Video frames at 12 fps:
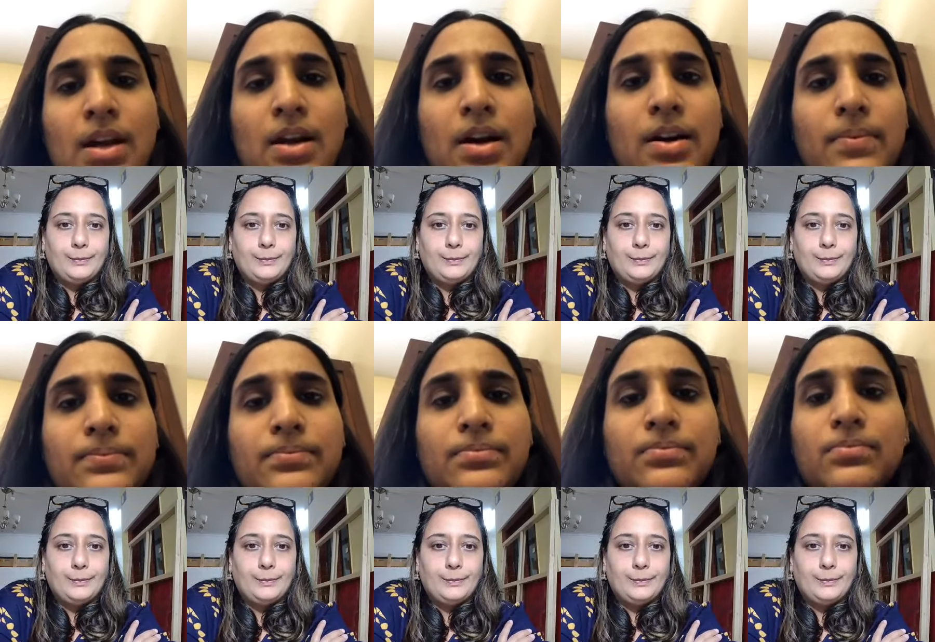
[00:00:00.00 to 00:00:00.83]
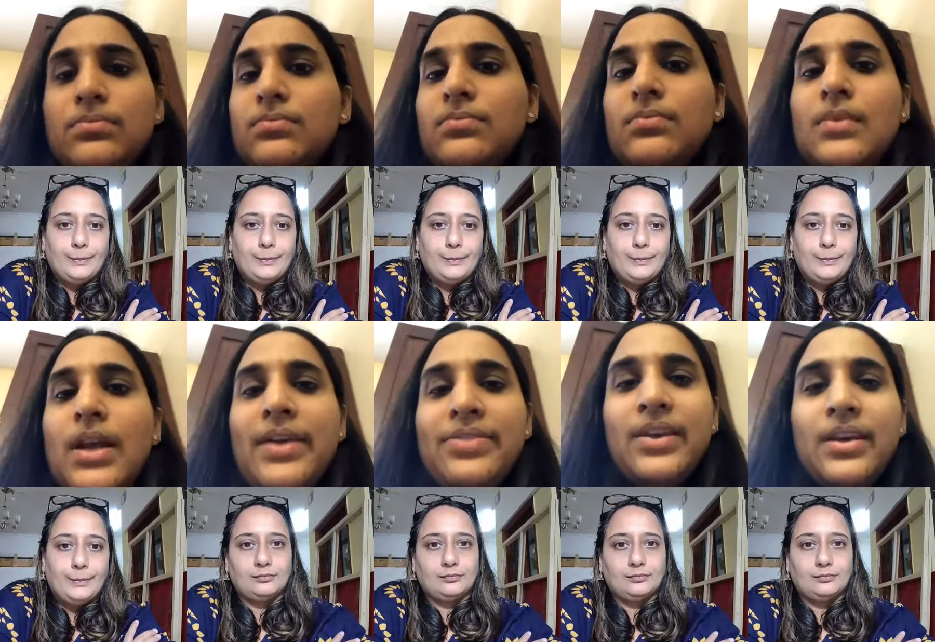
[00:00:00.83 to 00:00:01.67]
Speaker 1: Um, I
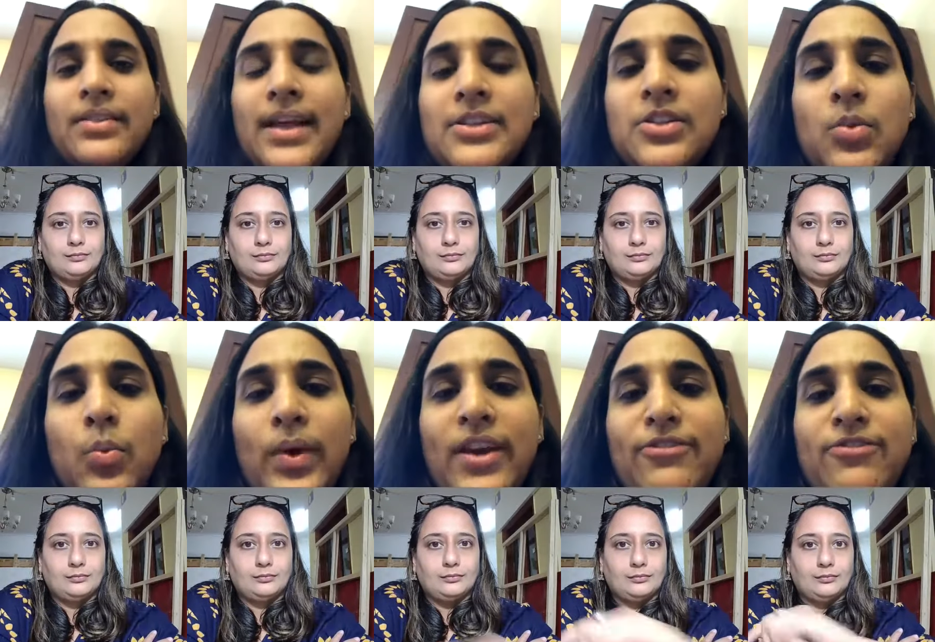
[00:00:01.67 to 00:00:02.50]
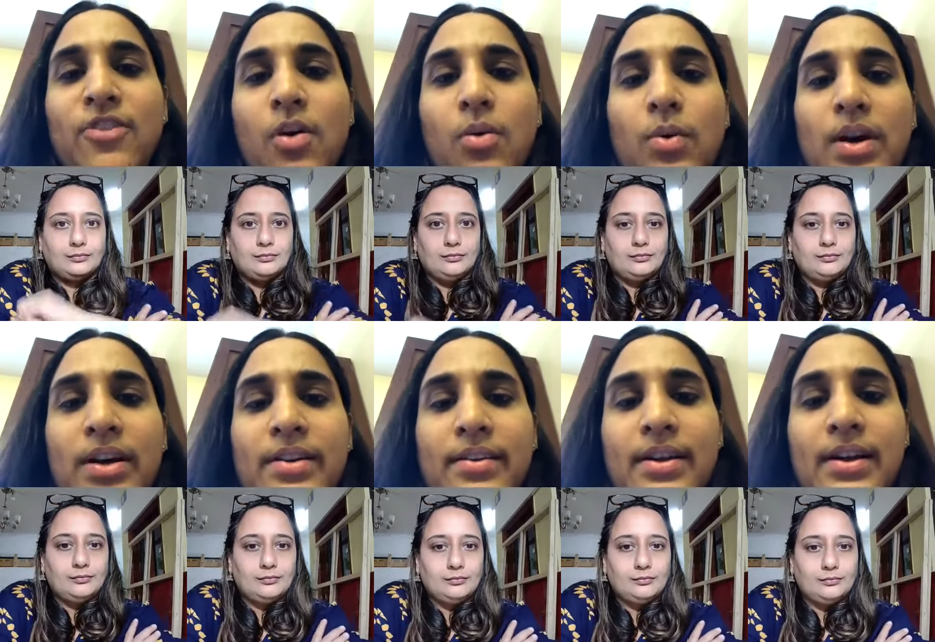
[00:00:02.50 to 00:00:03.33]
think that's the way forward.
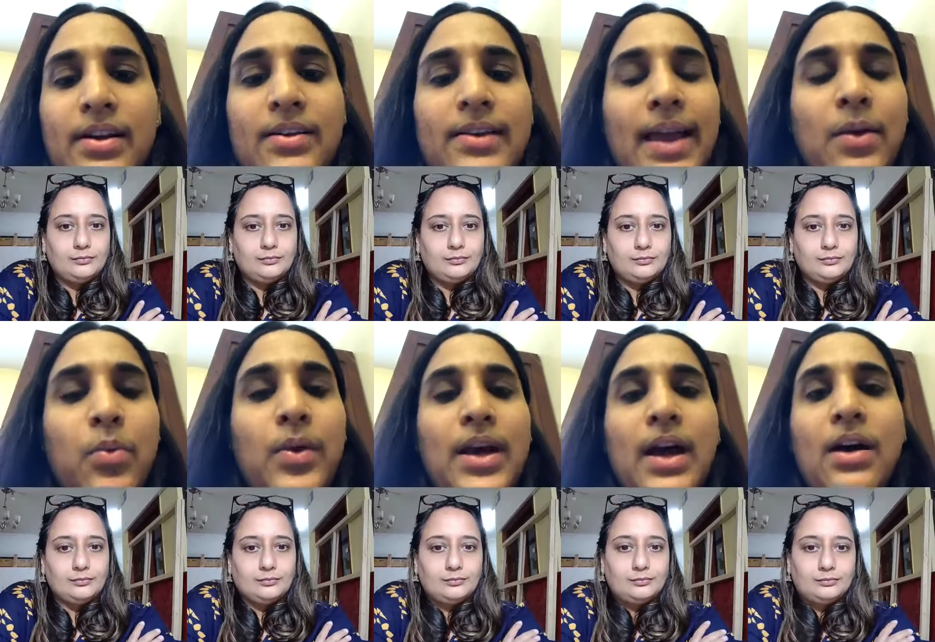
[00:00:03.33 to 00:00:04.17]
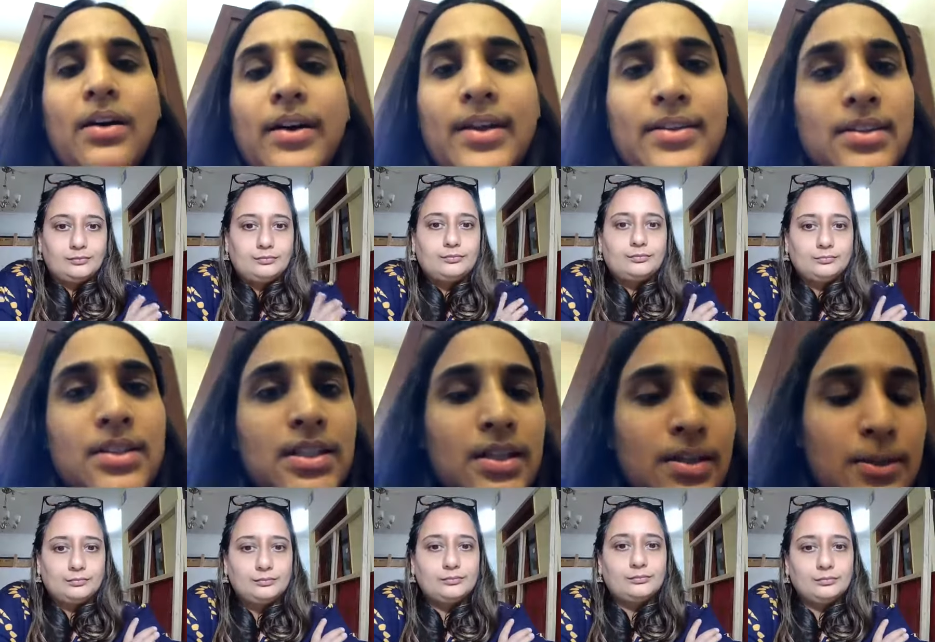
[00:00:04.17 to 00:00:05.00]
Uh, like we are at,
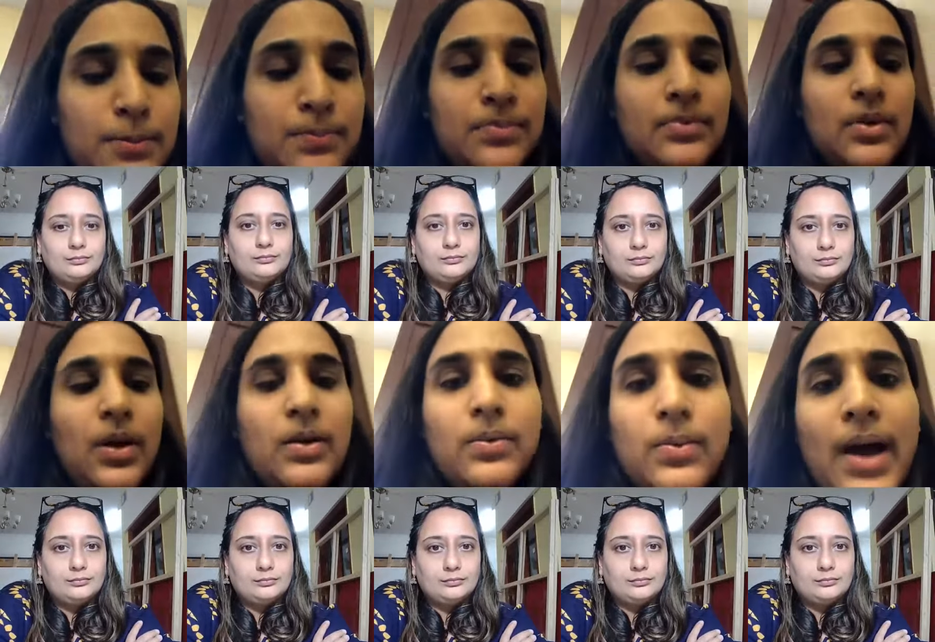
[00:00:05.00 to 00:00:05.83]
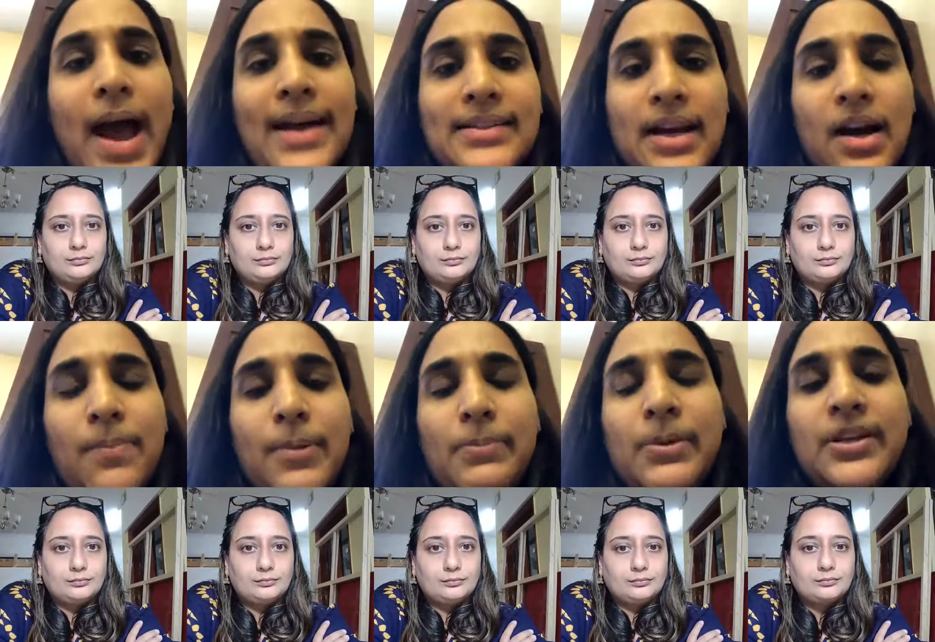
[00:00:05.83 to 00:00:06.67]
um, uh, at our
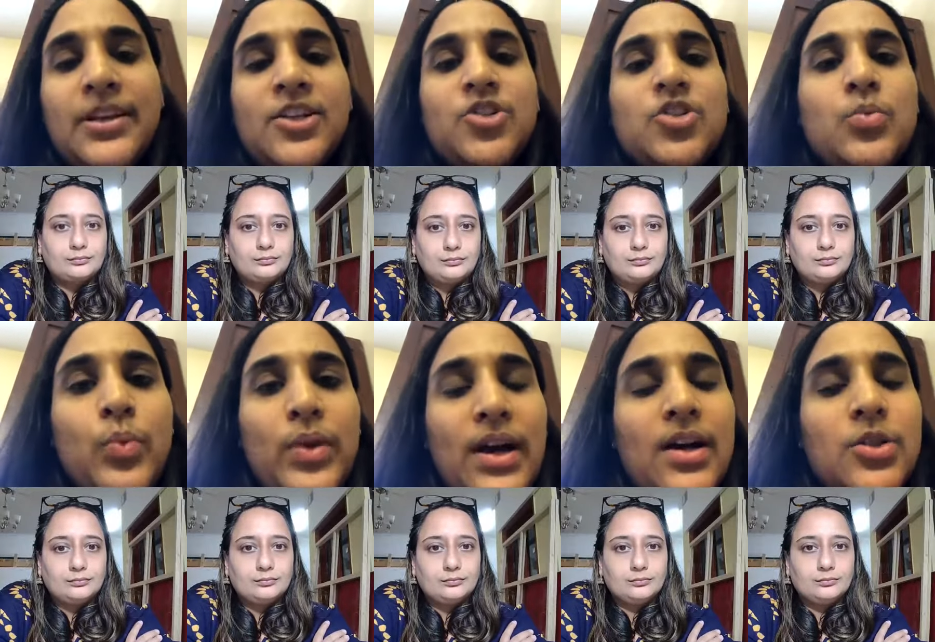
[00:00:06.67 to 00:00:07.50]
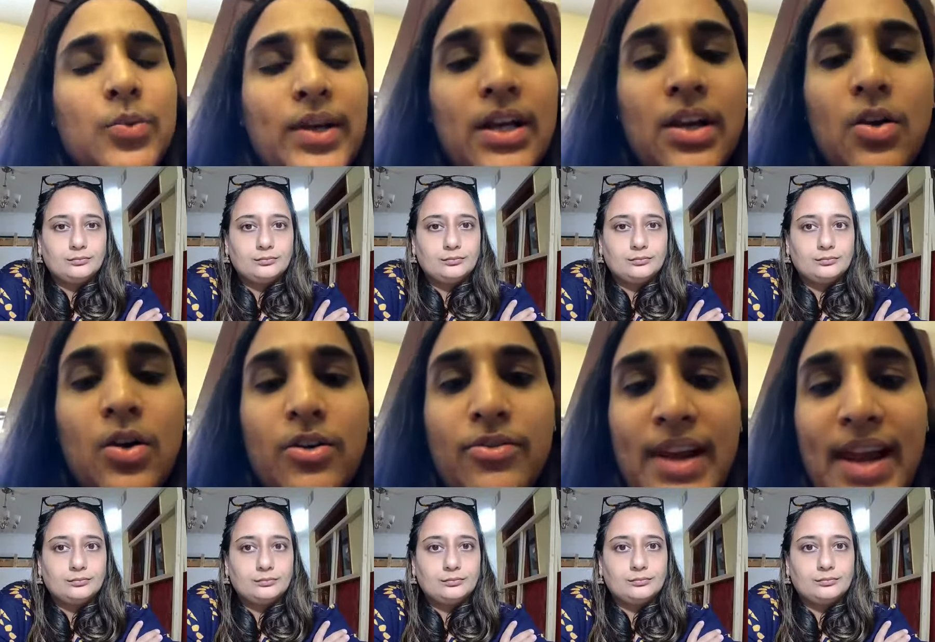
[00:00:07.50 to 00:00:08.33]
publication, we are doing a lot
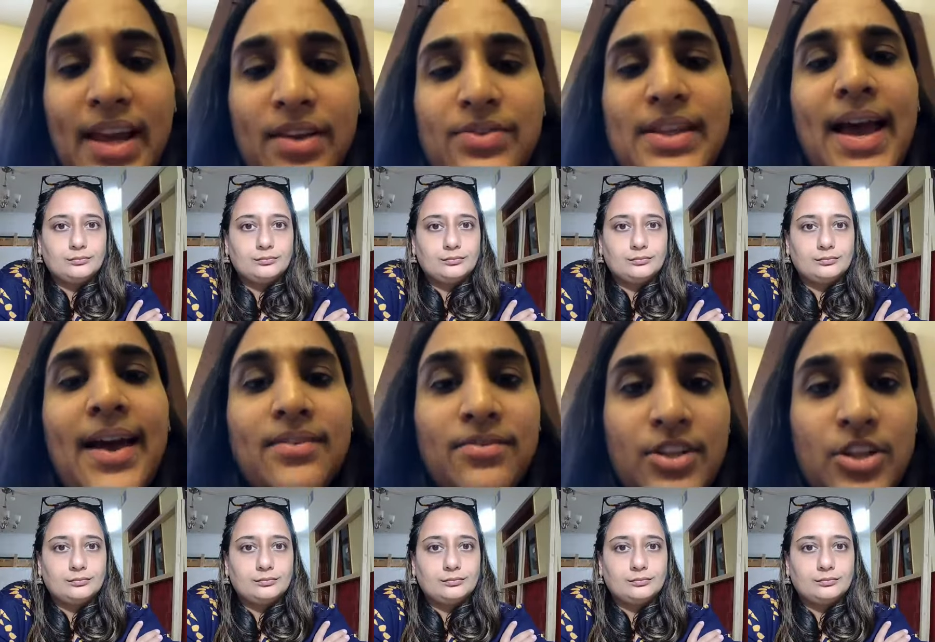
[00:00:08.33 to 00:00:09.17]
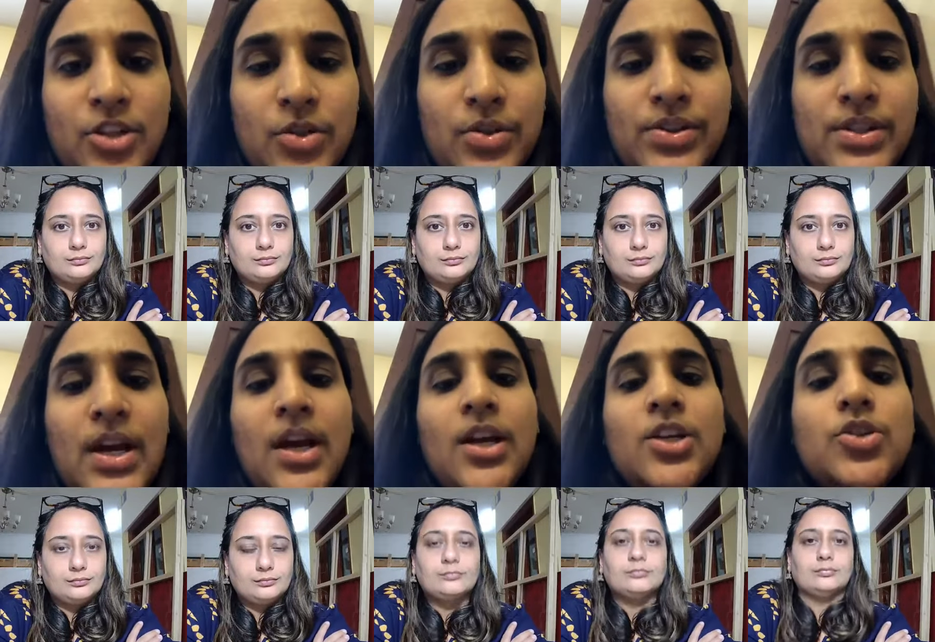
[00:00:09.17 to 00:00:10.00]
of lives and videos
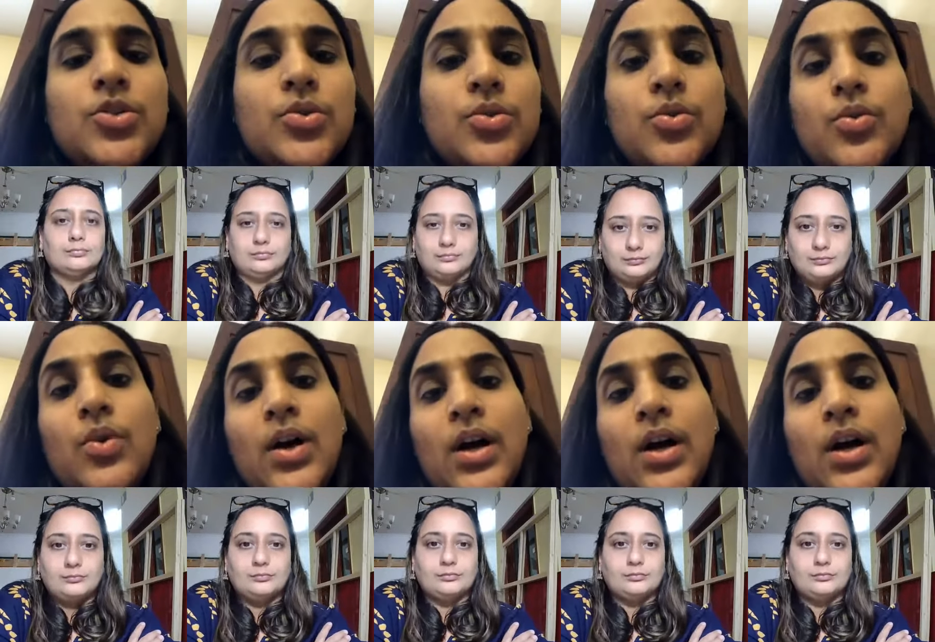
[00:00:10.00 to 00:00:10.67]
to,